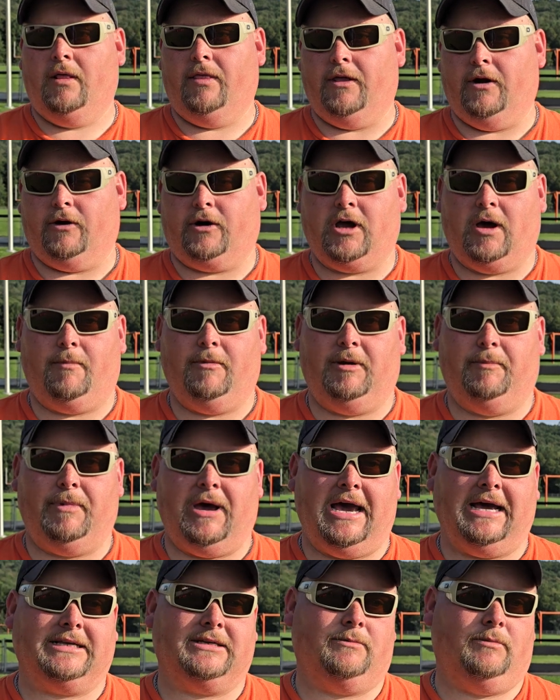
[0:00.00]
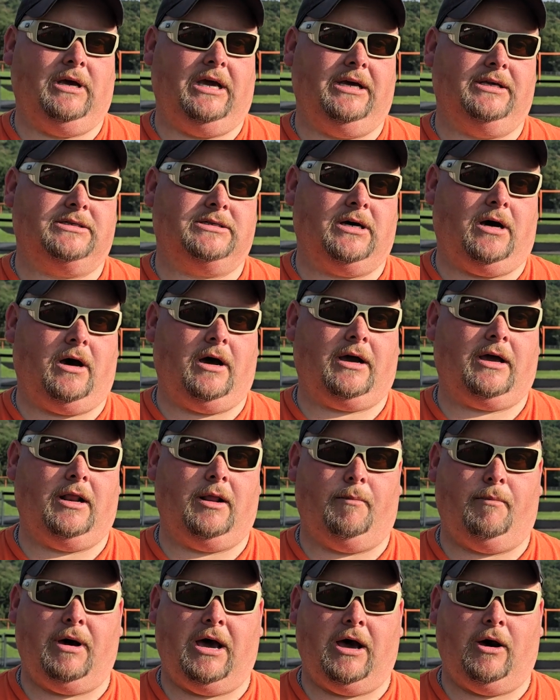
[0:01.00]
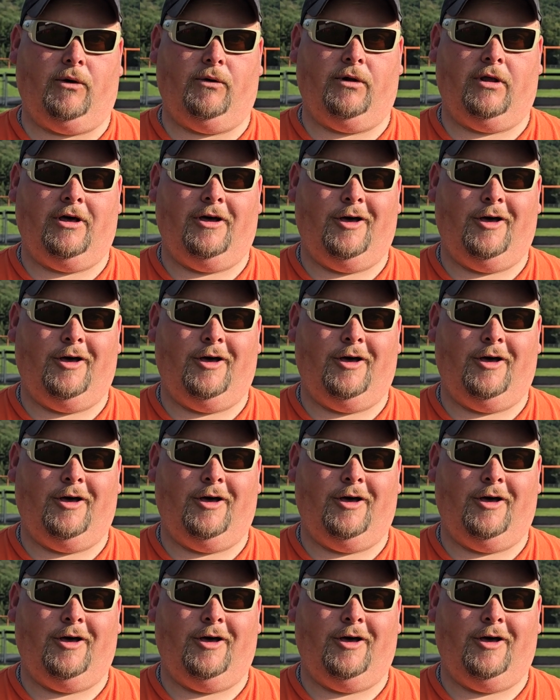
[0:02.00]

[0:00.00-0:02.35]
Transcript: that are coming back to me and talking about